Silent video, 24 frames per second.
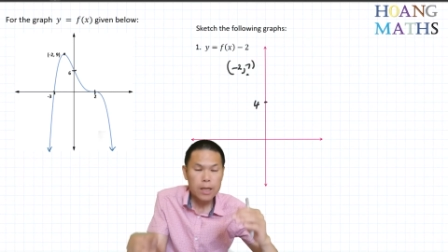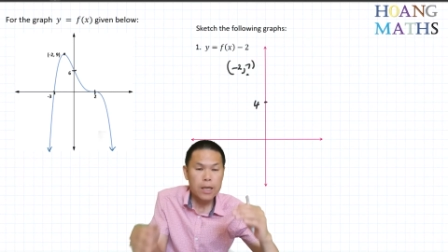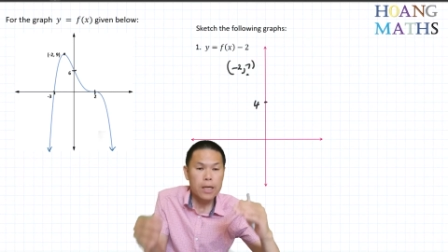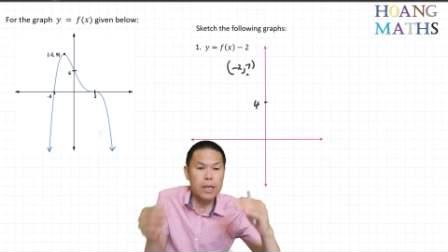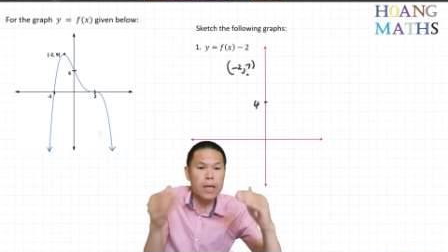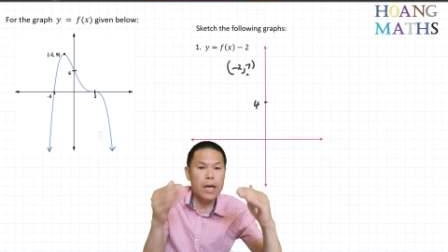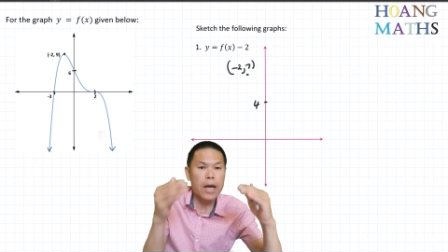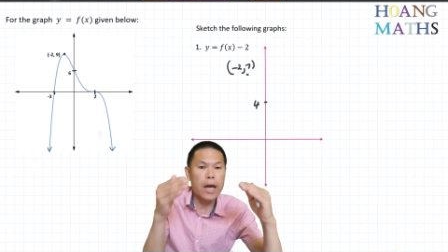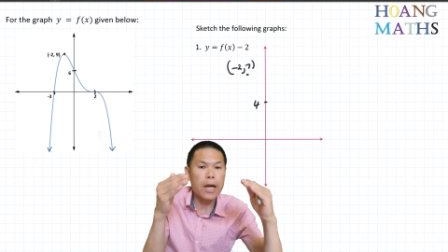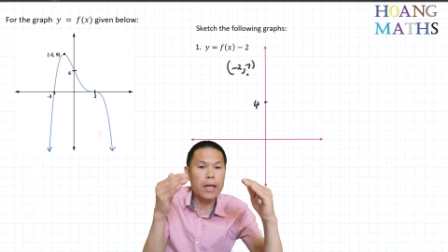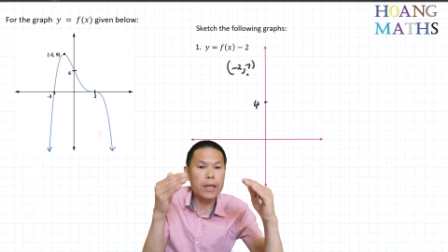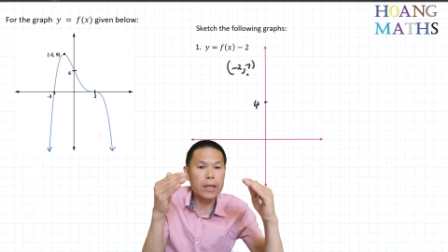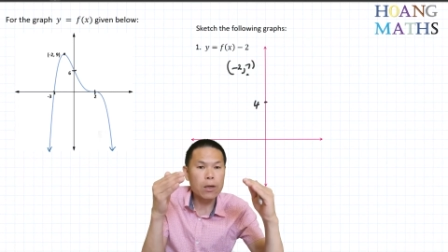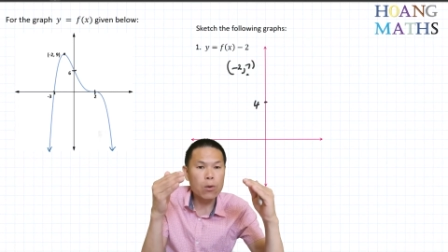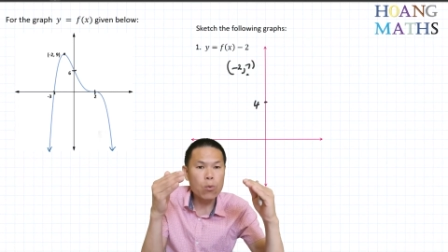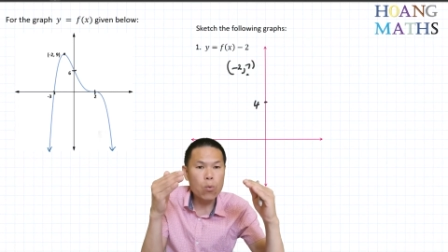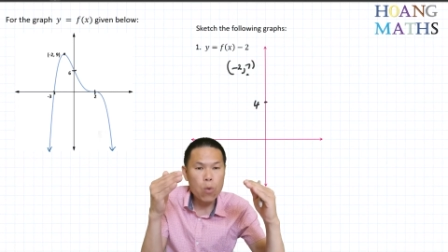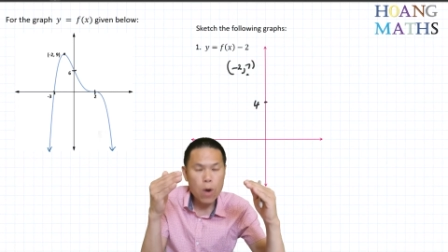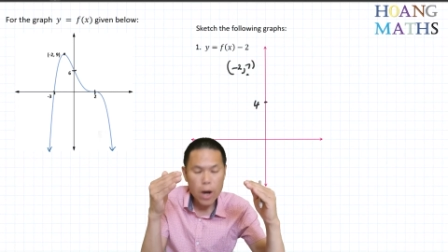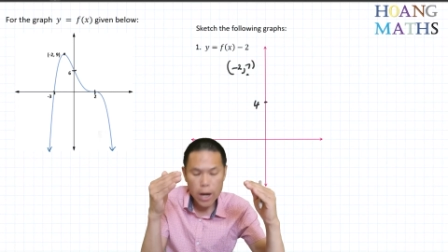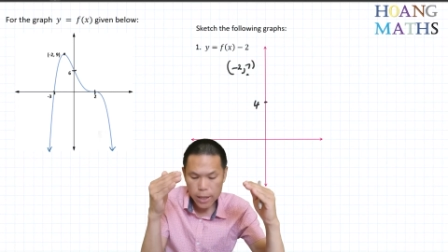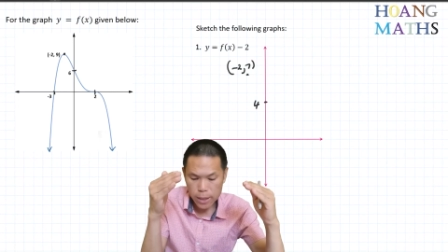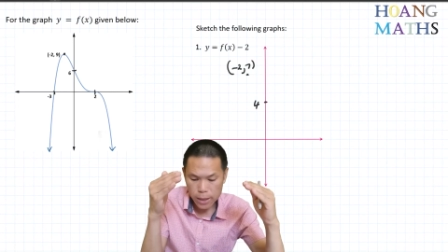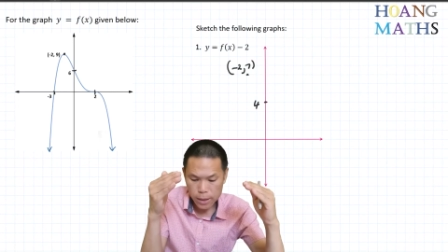And
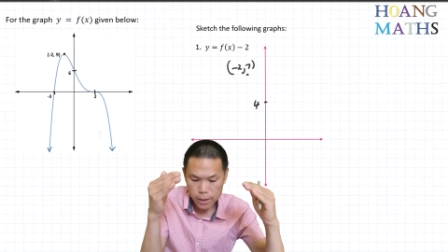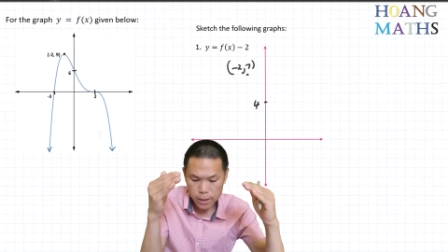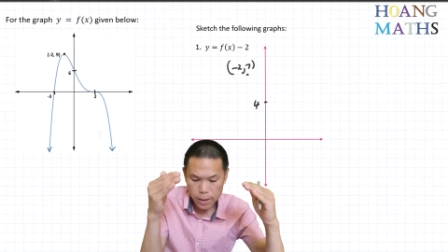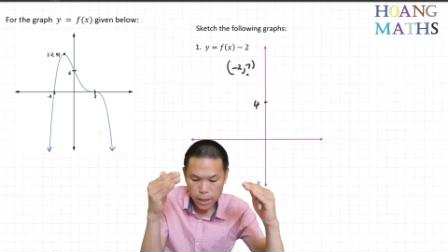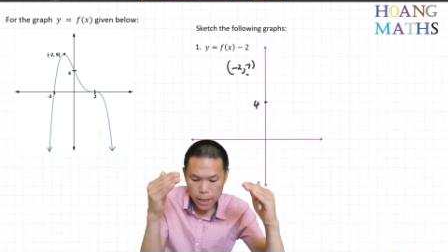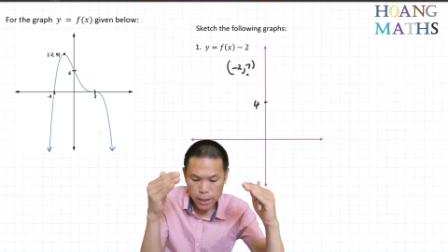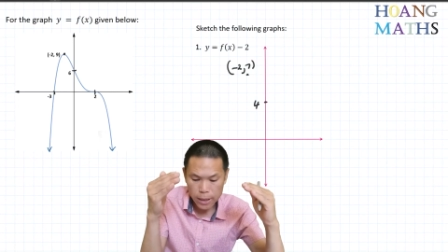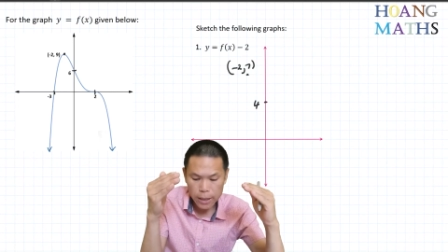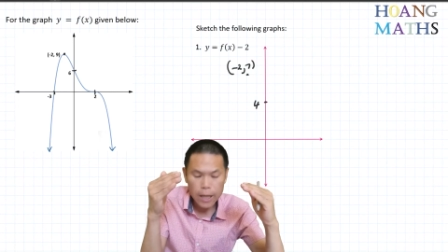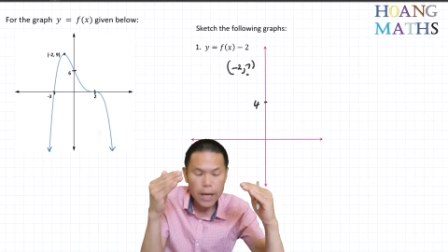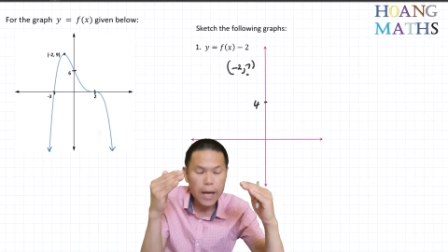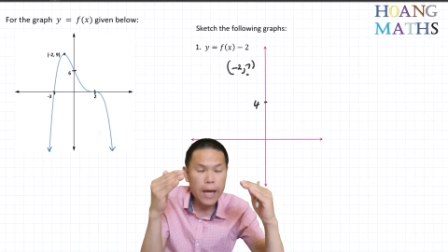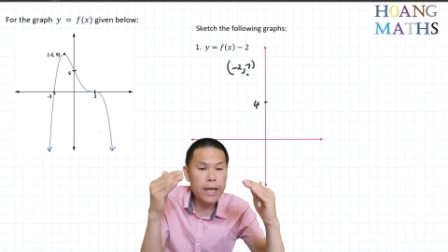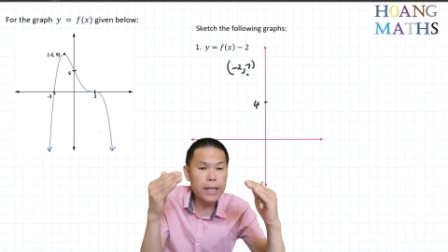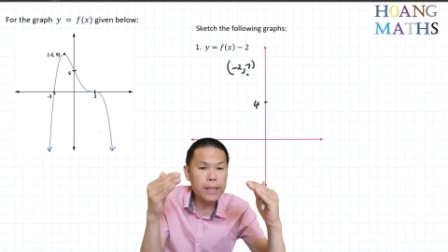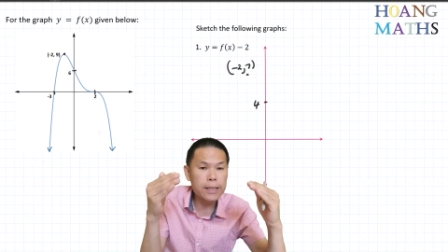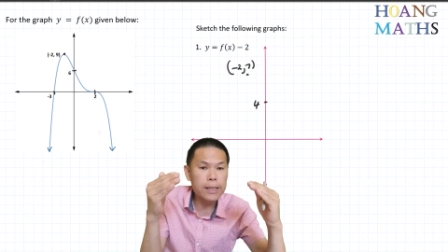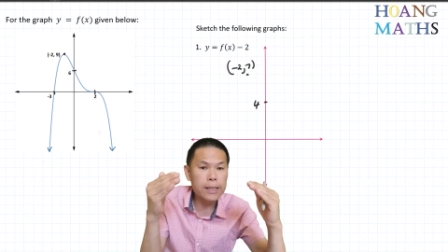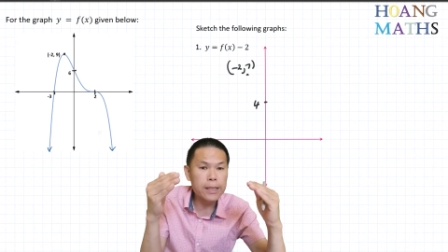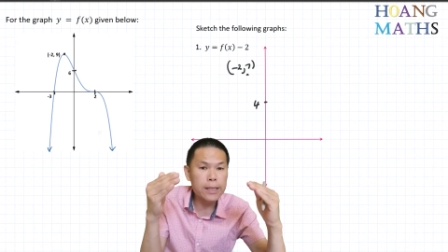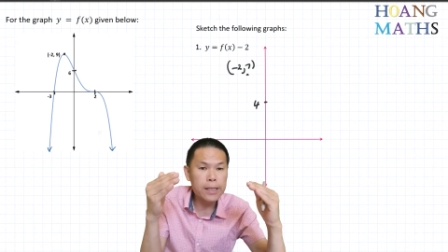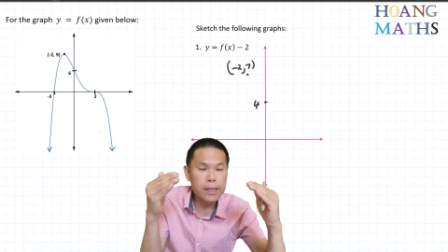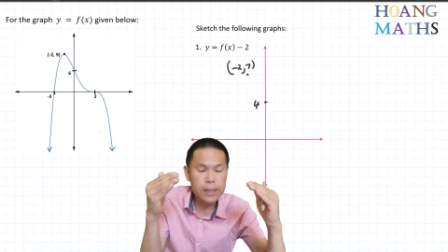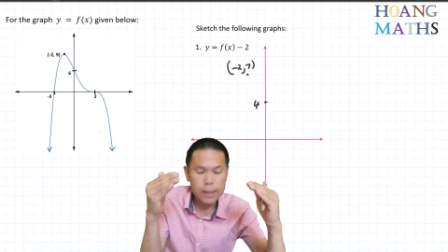the
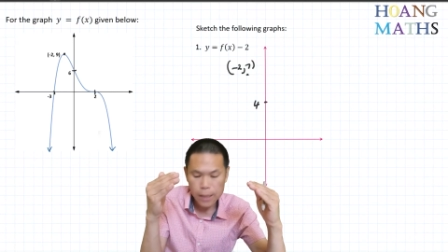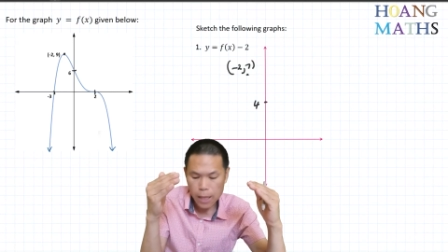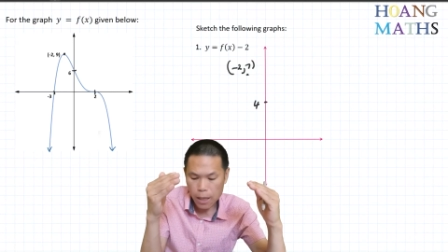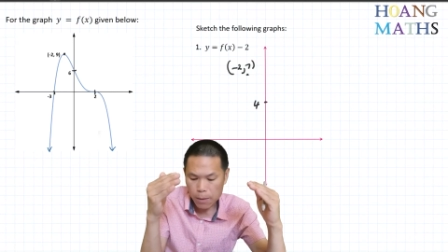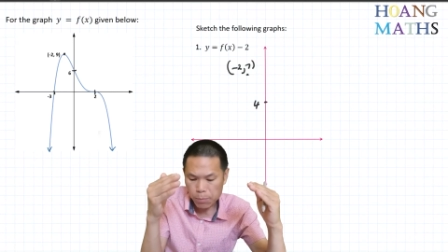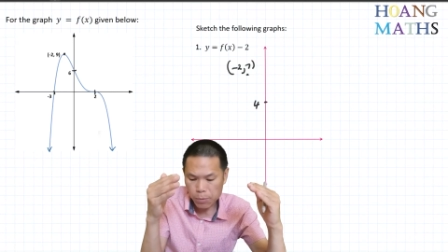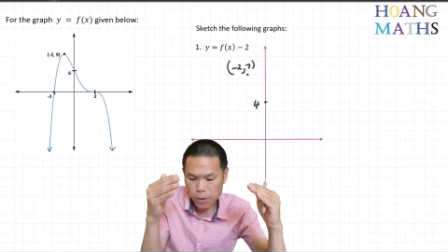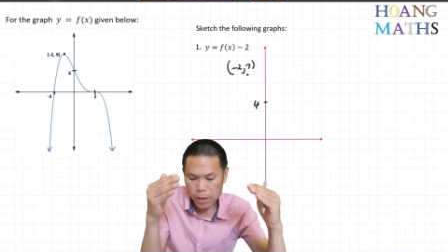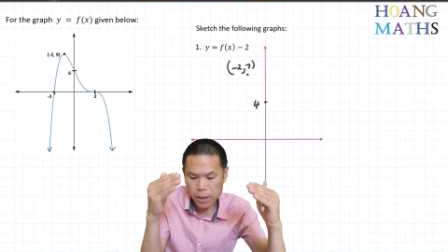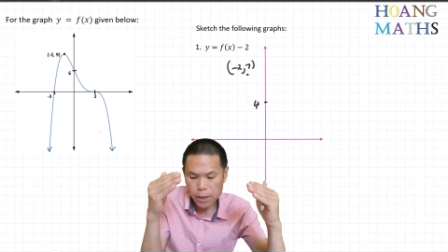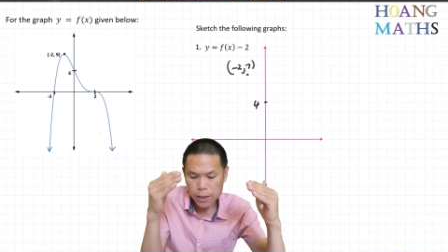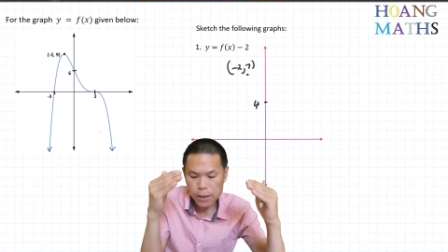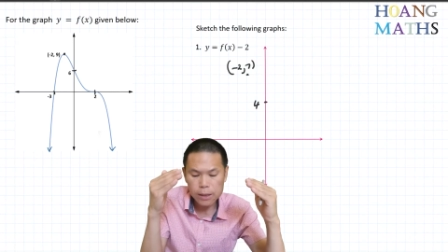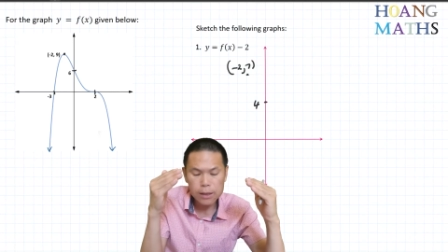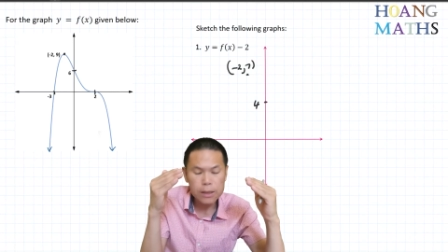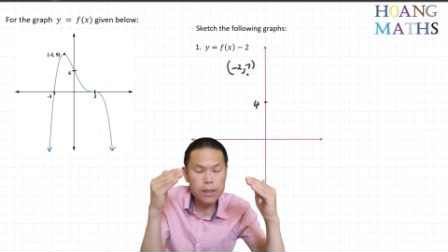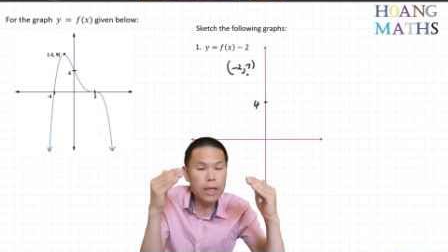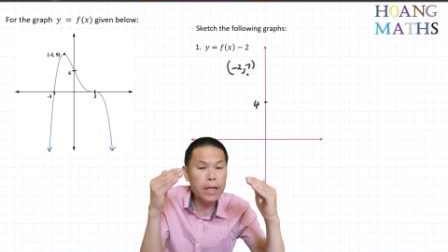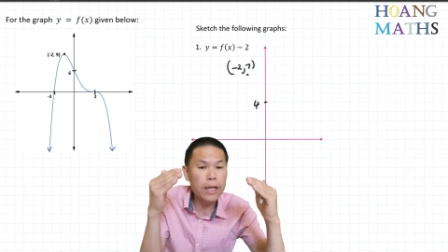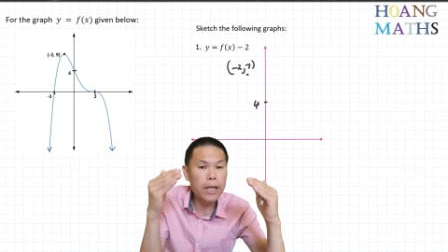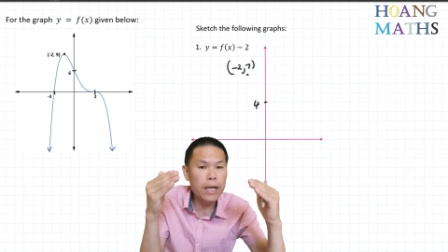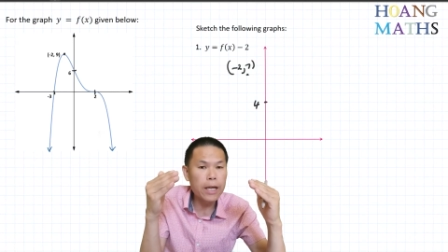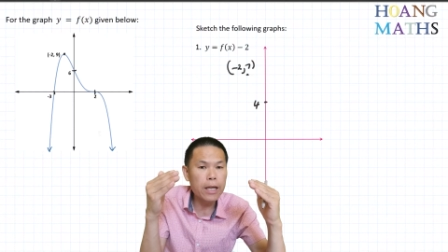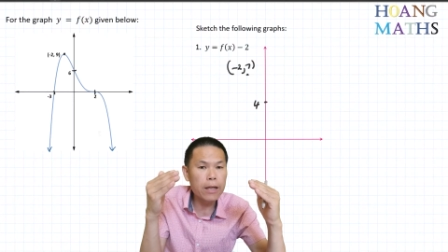x-intercept is
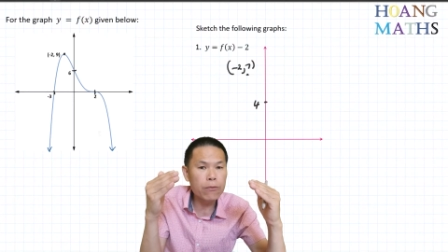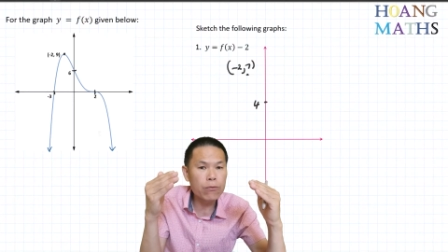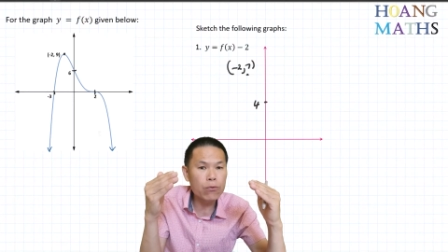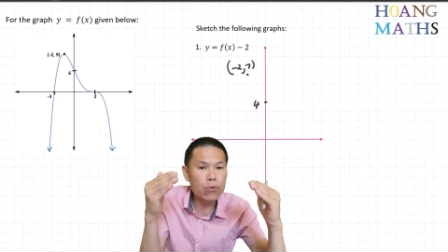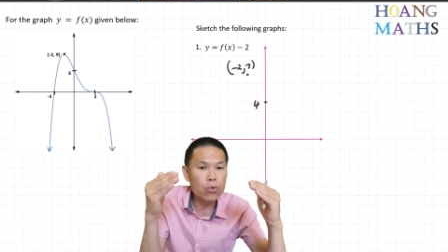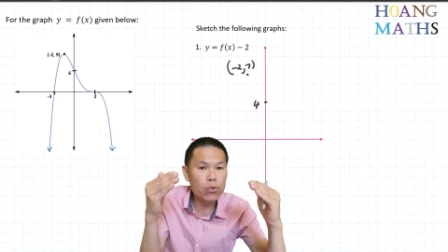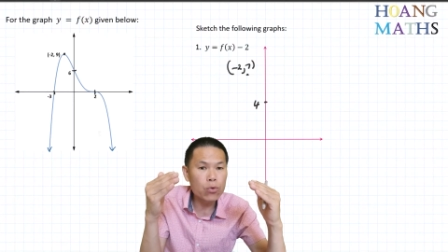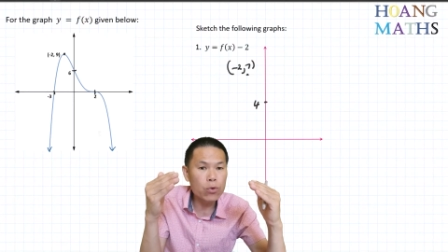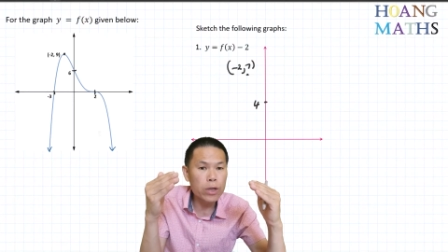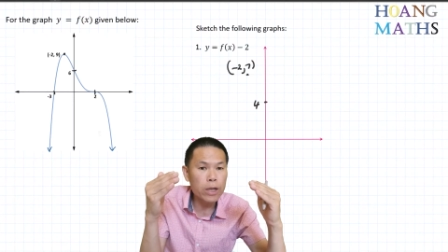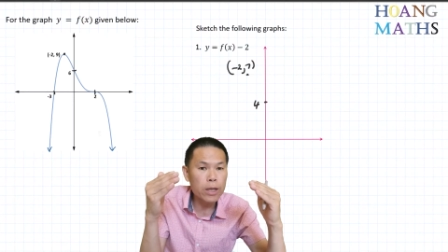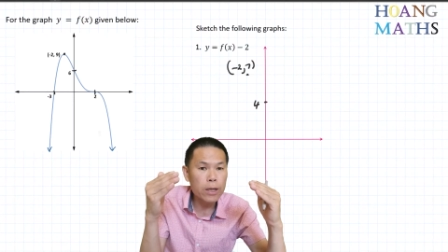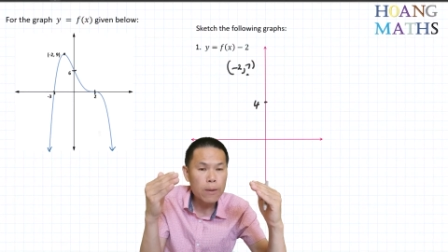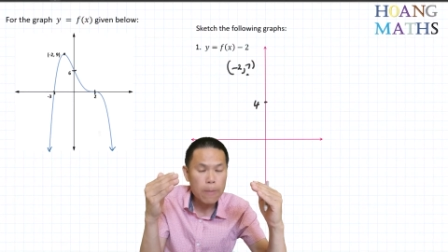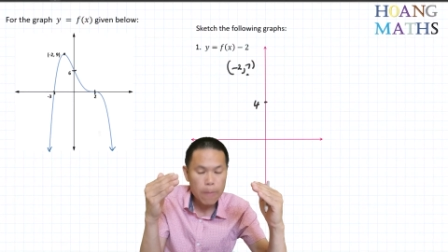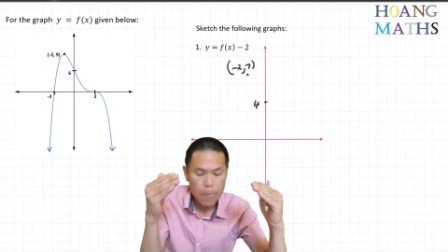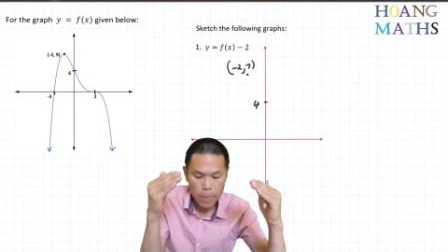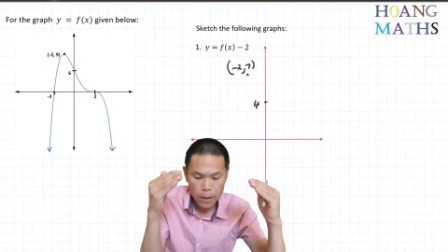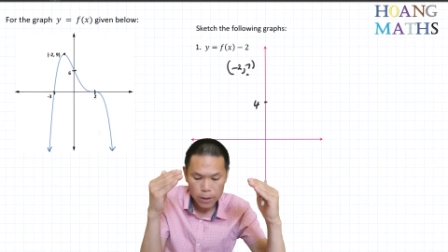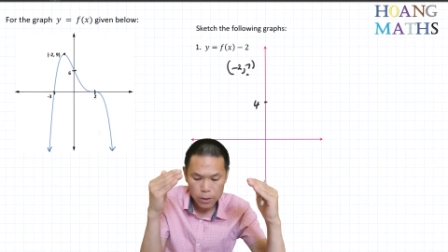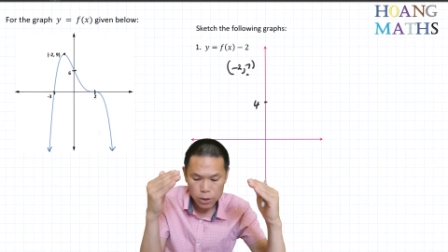negative 3,